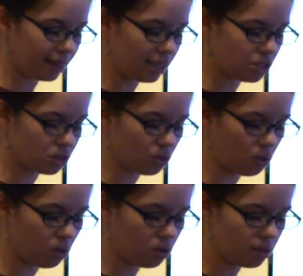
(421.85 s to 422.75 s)
the
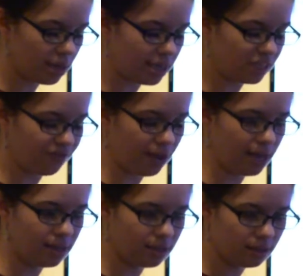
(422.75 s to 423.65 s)
school is
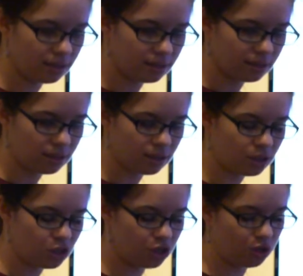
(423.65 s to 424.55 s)
fit
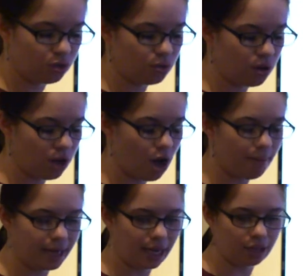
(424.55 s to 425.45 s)
to
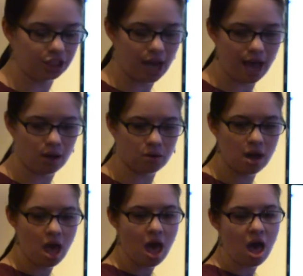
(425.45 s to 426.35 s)
accommodate your child.
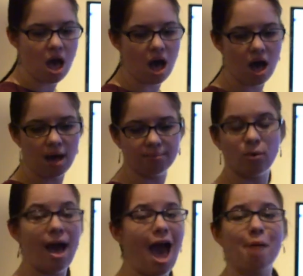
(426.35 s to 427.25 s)

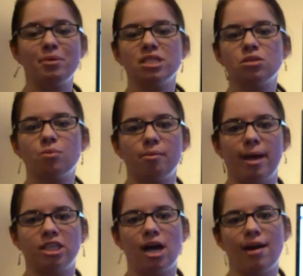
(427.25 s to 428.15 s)
What happens when
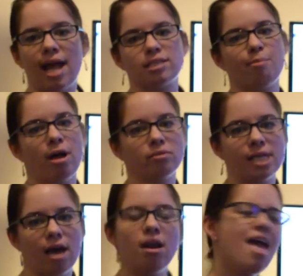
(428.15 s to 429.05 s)
my child has a
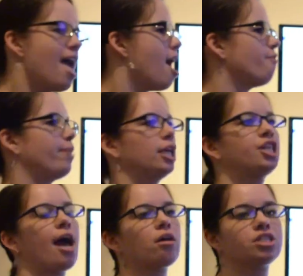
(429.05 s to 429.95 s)
meltdown? If my
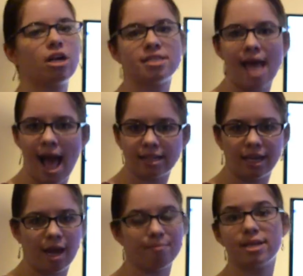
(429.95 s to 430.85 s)
child starts
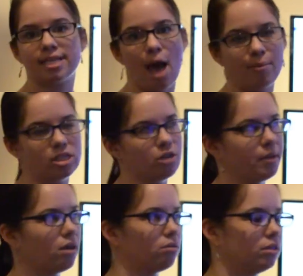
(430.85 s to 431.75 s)
acting up, this happened to
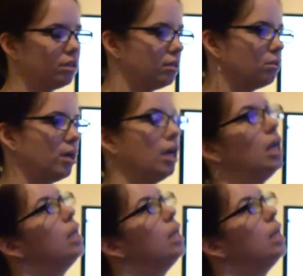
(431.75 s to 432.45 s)
me, oh good Lord.